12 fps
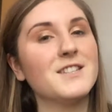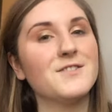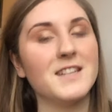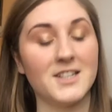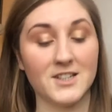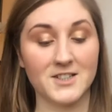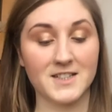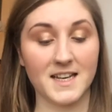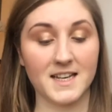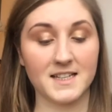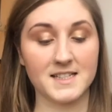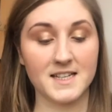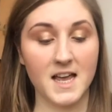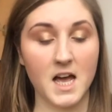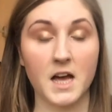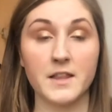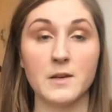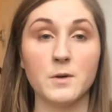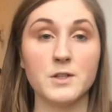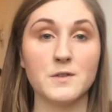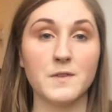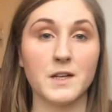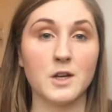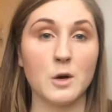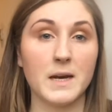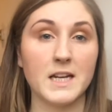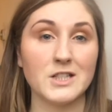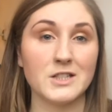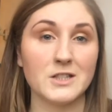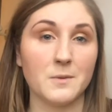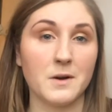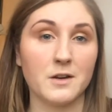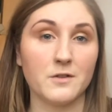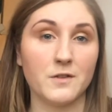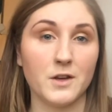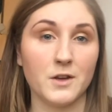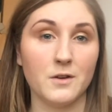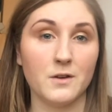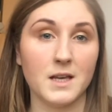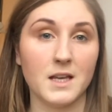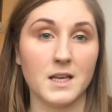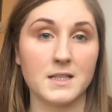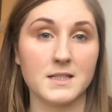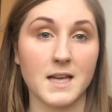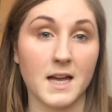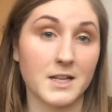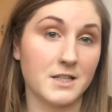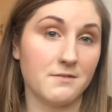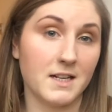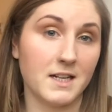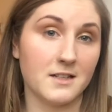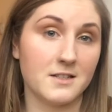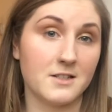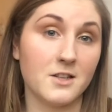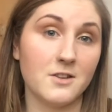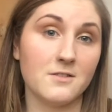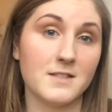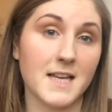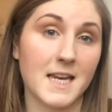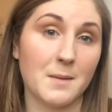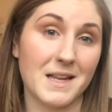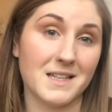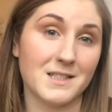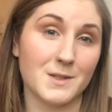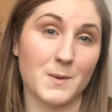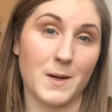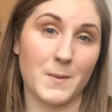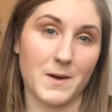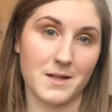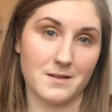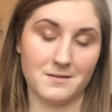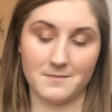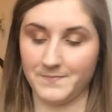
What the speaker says: is really good, and I think once you find the combinations that work for you, it's actually really nice to use and it blends quite well.